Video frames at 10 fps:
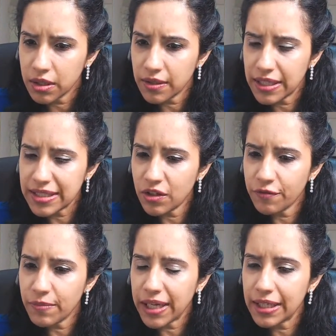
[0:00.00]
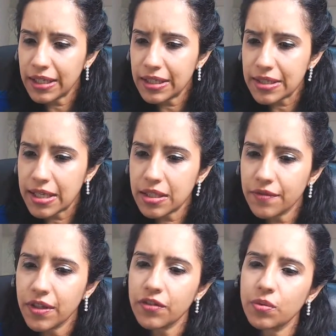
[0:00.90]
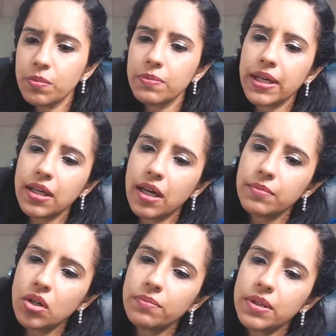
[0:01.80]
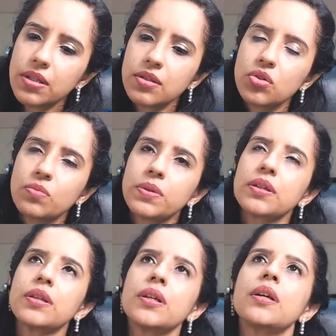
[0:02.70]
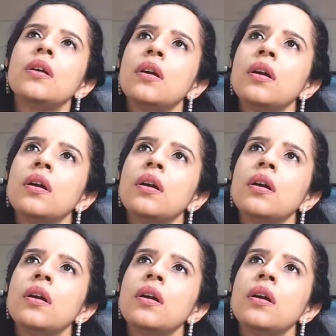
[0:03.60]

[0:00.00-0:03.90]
The reason of my indecisiveness would be my karma or mere stupidity.